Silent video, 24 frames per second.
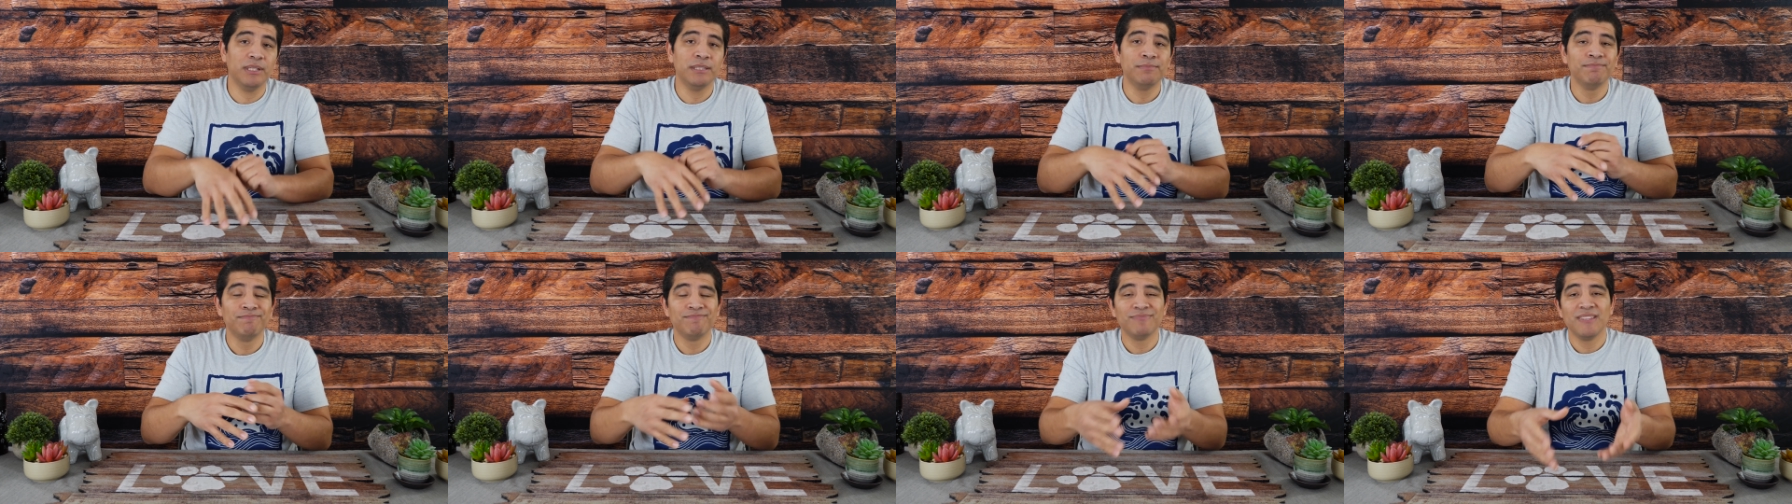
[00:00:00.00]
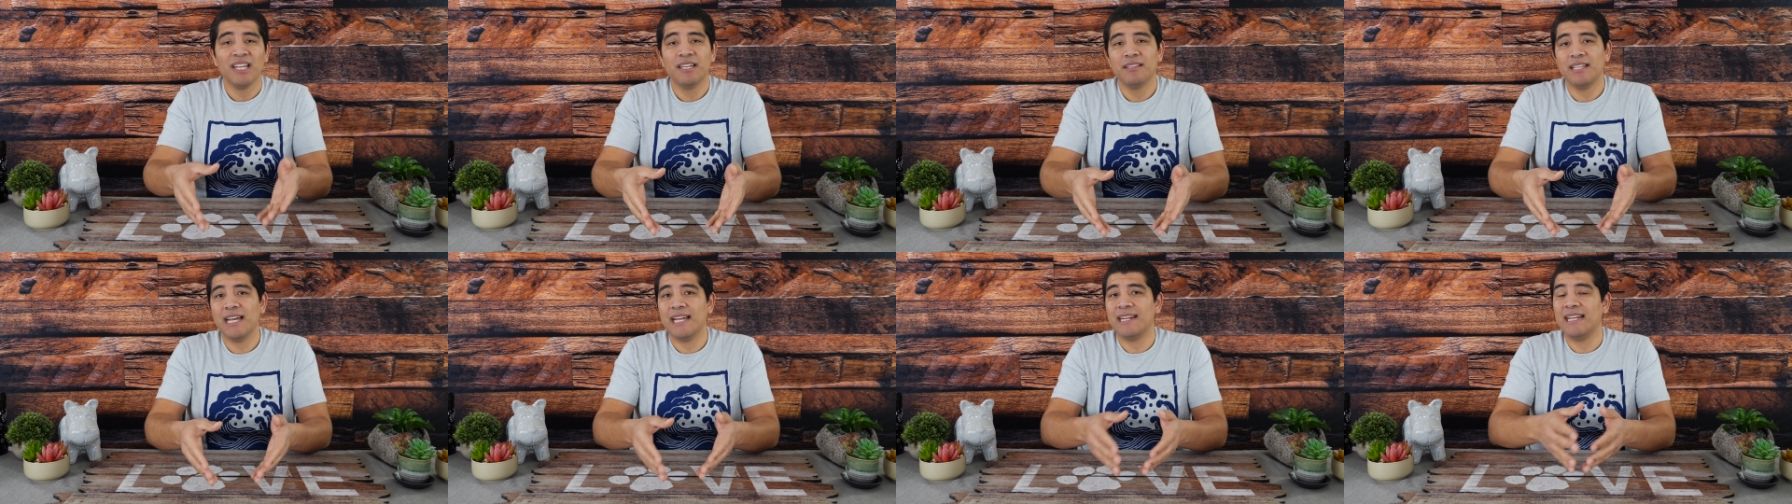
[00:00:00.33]
but
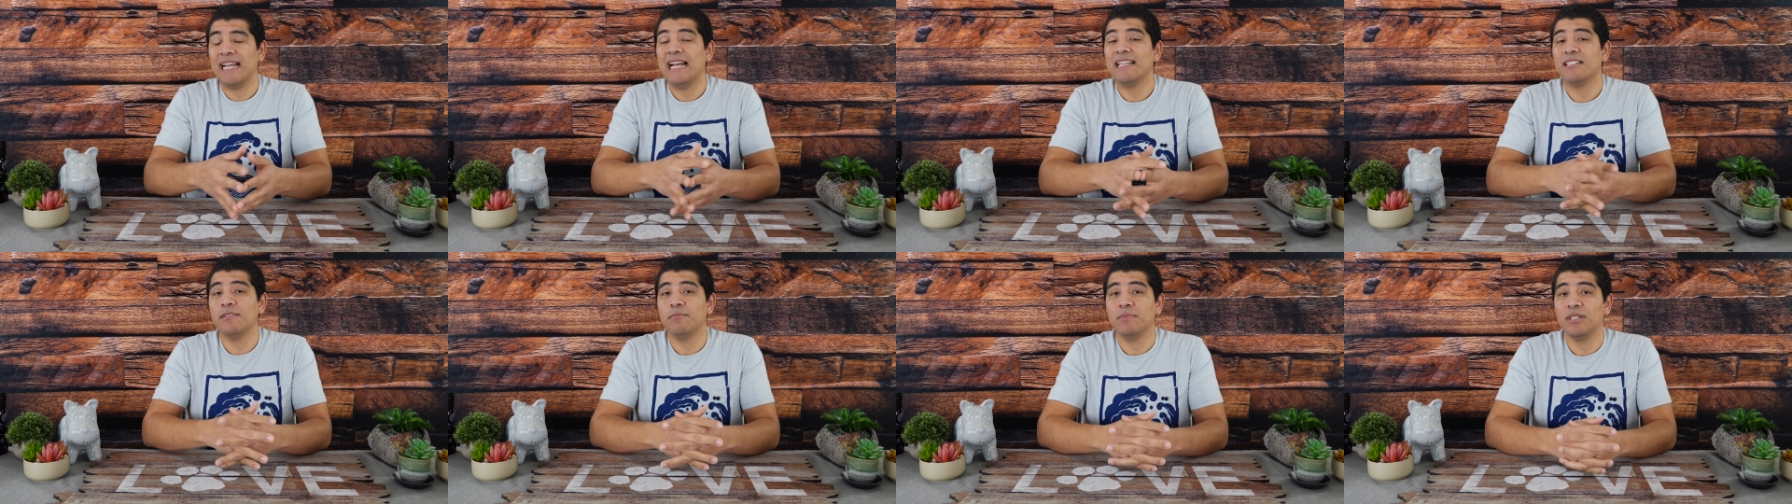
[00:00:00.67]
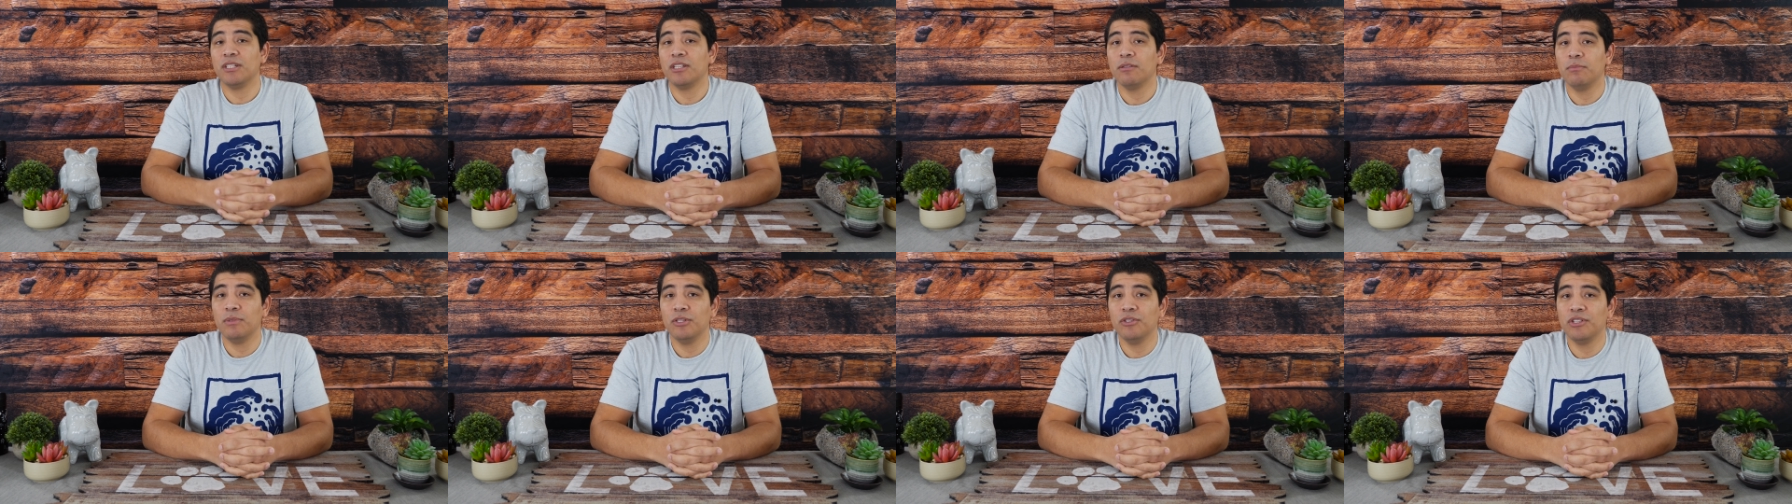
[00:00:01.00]
that hasn't
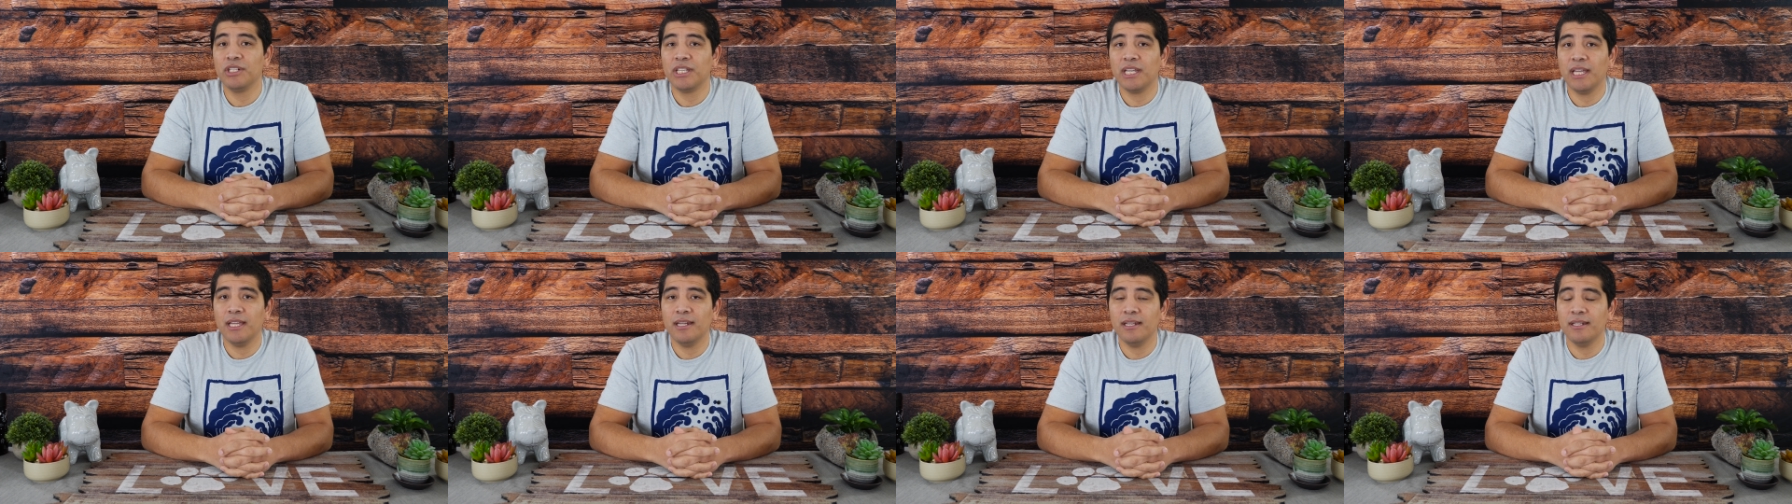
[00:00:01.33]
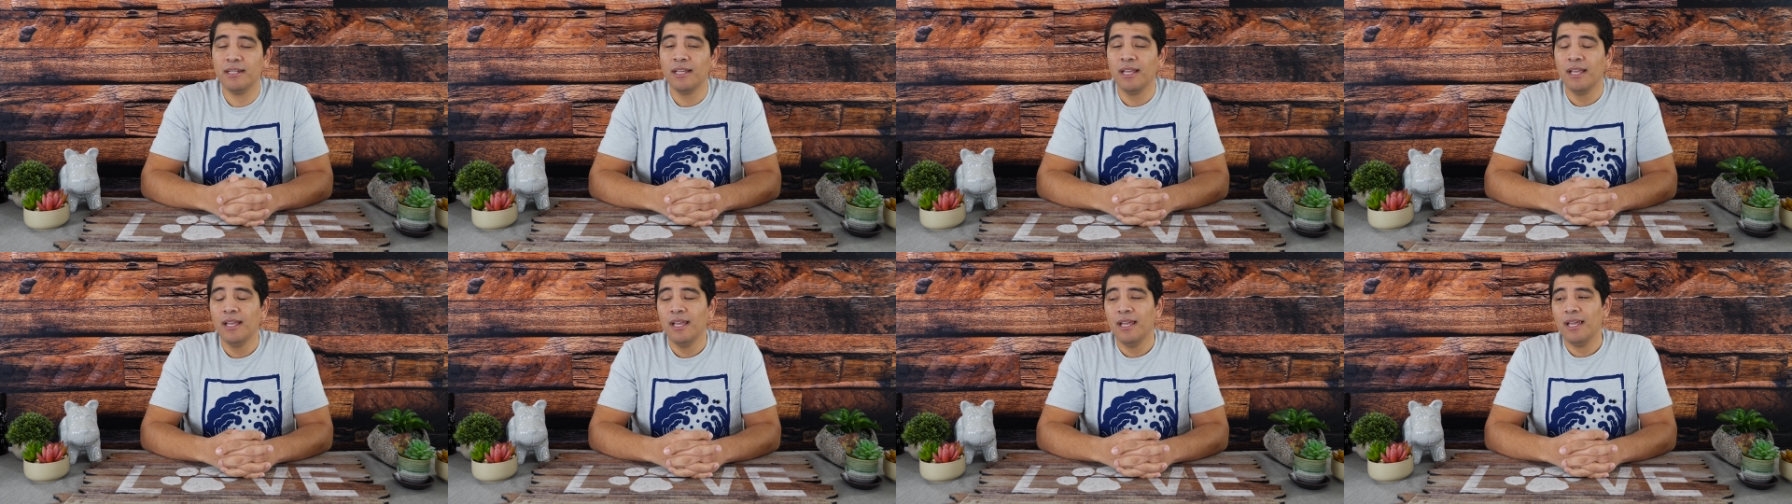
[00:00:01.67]
been
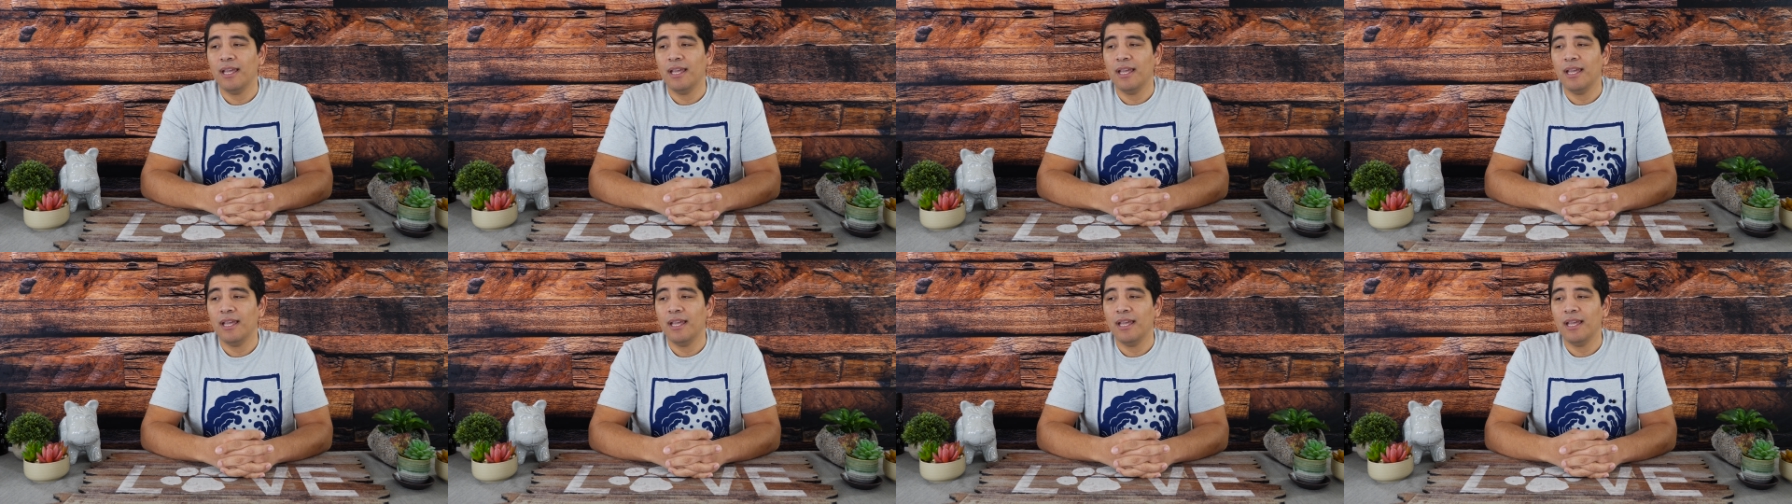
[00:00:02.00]
communicated.